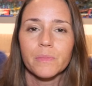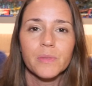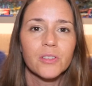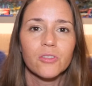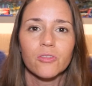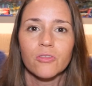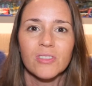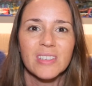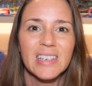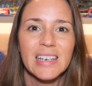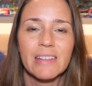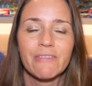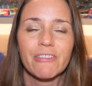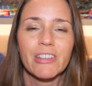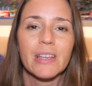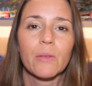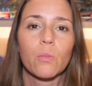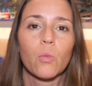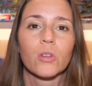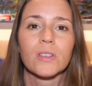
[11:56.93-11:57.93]
just
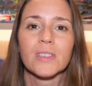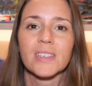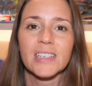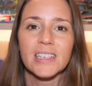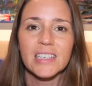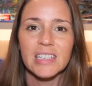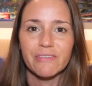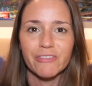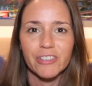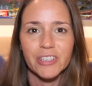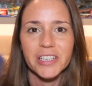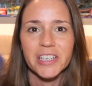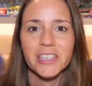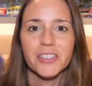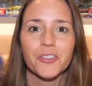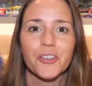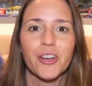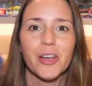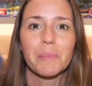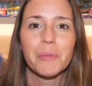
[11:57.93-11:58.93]
living in one city for
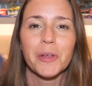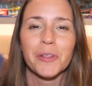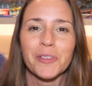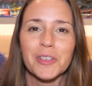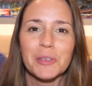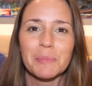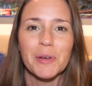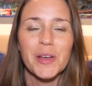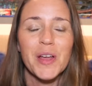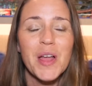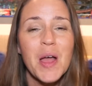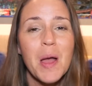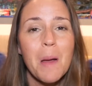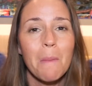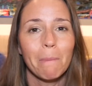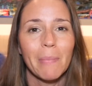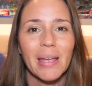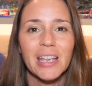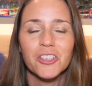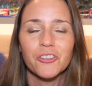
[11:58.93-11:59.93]
6 or 9 months. But
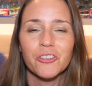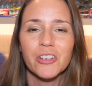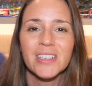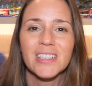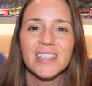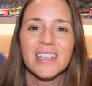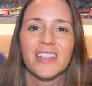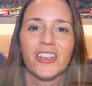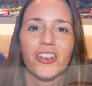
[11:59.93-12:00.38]
make sure you see the